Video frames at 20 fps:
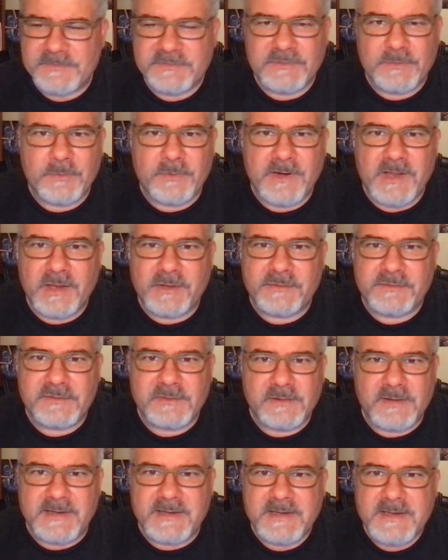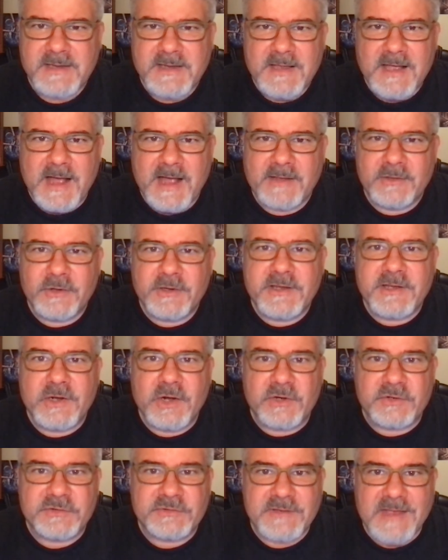someone else. Like I look at
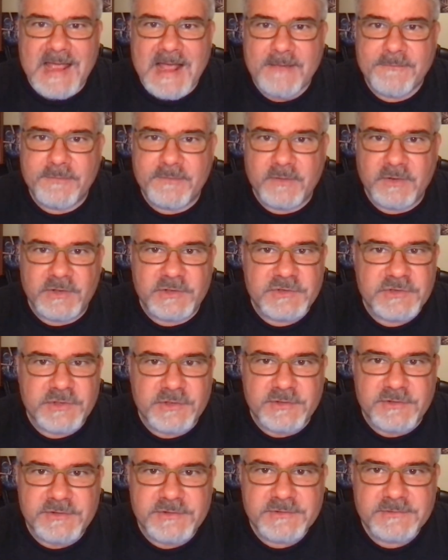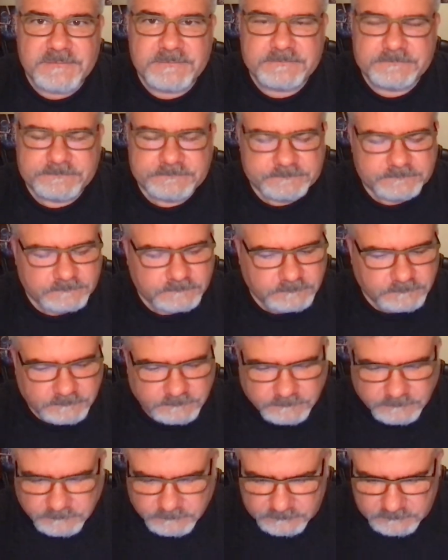our staff at our church,
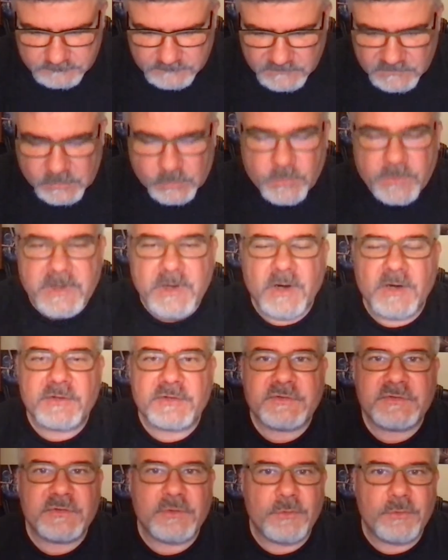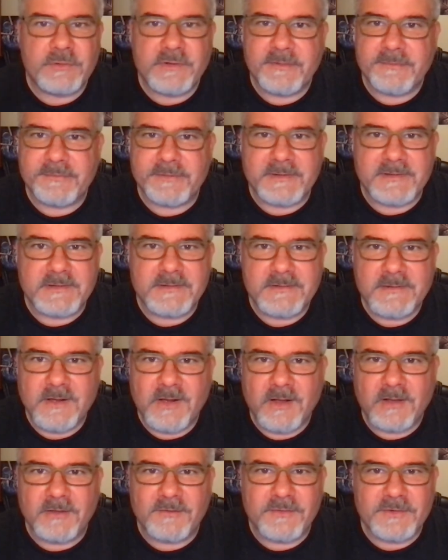we are so different.
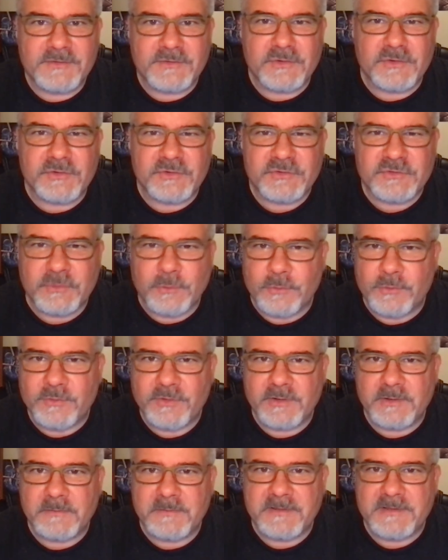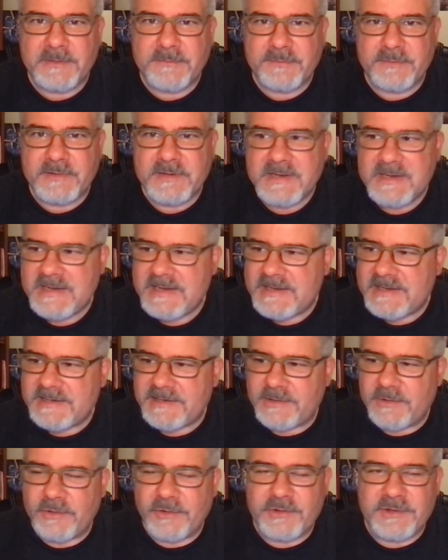All of us are so incredibly different.
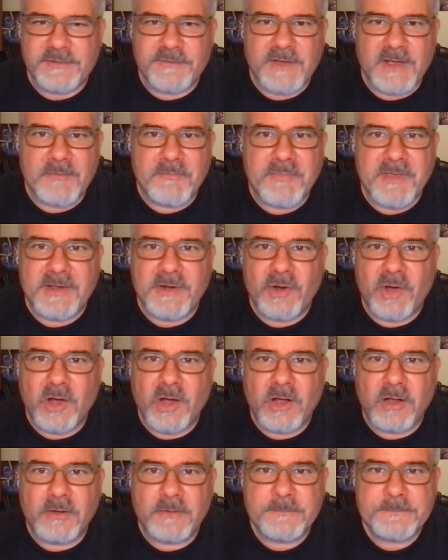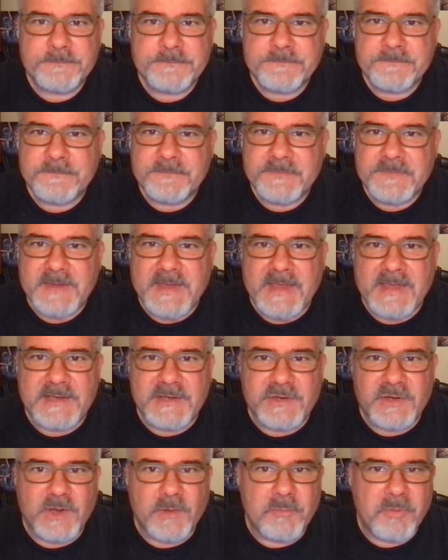You know, you got Ben Hall,
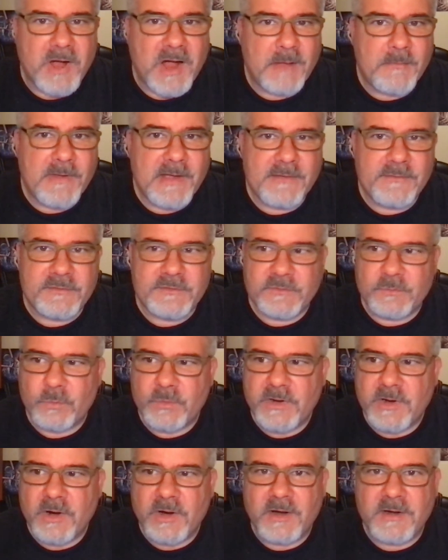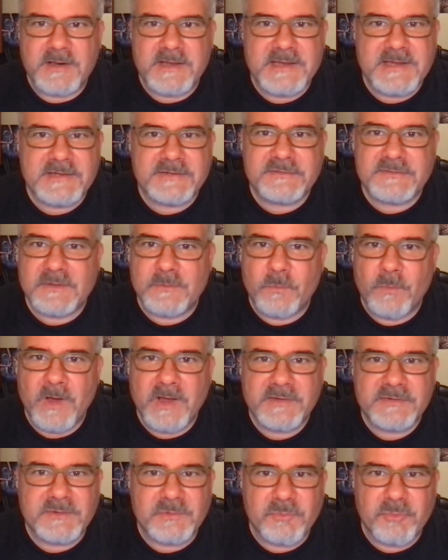and you got Bob Evans. We are East and
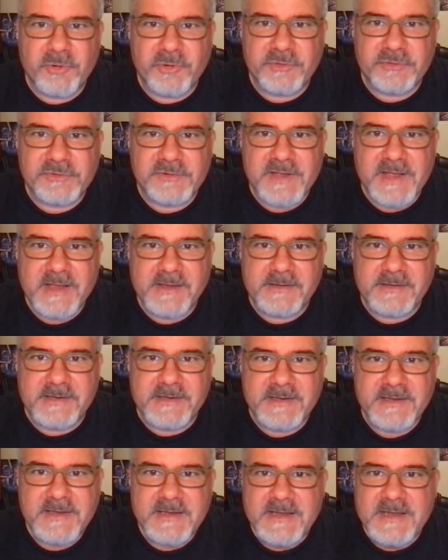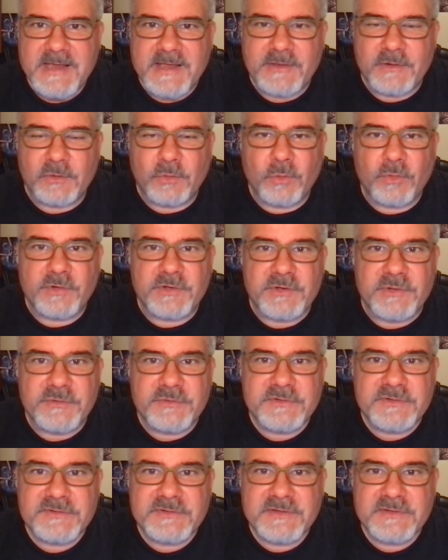West in personality, and the Lord
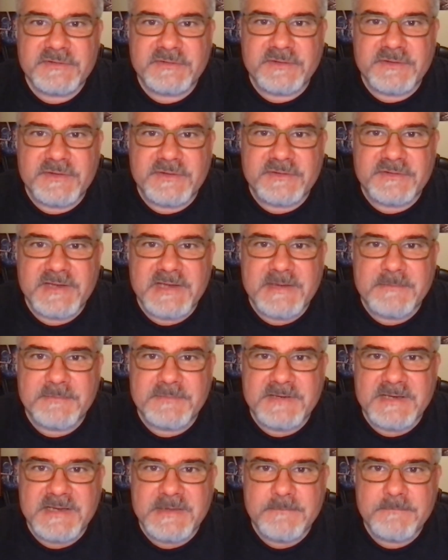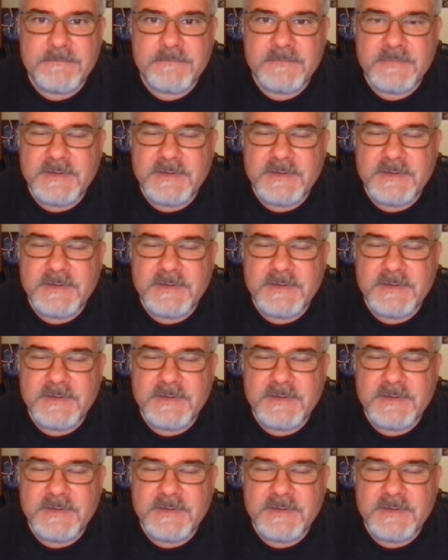uses us on the same team